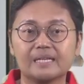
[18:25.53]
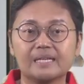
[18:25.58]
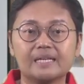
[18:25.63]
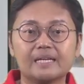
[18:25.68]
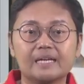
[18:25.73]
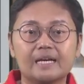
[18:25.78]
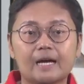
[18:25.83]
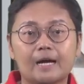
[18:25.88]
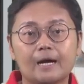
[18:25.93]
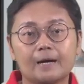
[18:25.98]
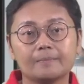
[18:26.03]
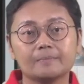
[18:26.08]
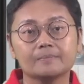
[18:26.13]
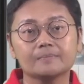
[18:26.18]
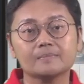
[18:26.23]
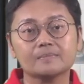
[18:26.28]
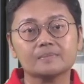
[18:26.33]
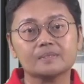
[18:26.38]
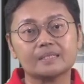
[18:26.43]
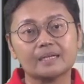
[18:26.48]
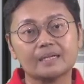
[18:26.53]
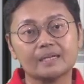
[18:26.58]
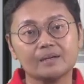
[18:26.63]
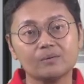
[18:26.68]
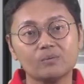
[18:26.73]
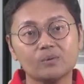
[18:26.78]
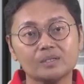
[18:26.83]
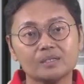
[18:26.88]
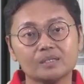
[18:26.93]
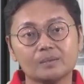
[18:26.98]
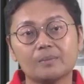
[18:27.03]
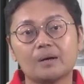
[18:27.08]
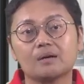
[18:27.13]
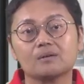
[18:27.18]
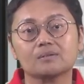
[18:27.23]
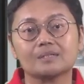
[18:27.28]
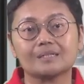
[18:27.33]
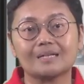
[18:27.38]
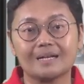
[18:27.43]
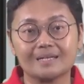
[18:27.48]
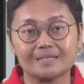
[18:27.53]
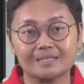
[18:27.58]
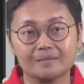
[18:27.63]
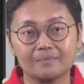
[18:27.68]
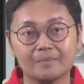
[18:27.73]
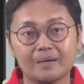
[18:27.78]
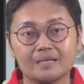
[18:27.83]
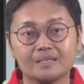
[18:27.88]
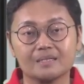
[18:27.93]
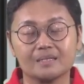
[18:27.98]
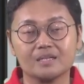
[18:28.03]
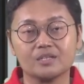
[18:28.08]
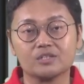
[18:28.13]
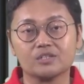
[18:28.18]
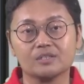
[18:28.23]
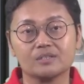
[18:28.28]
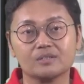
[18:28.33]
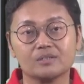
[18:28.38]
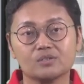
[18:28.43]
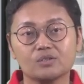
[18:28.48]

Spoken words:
Second one about customization.